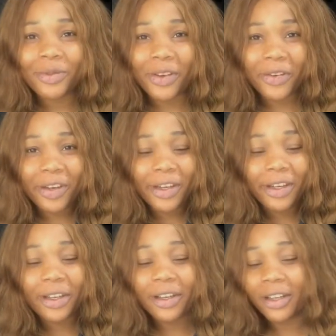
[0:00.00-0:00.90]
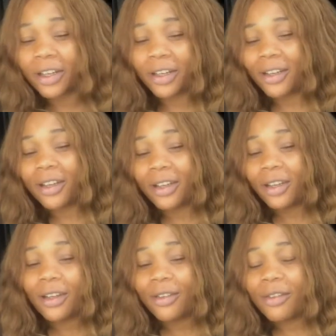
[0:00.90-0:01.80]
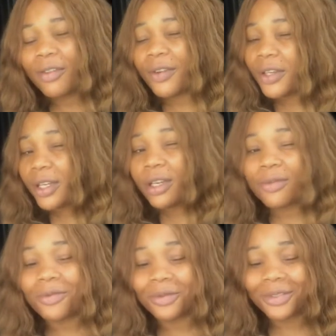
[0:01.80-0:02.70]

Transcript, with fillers: very, very careful.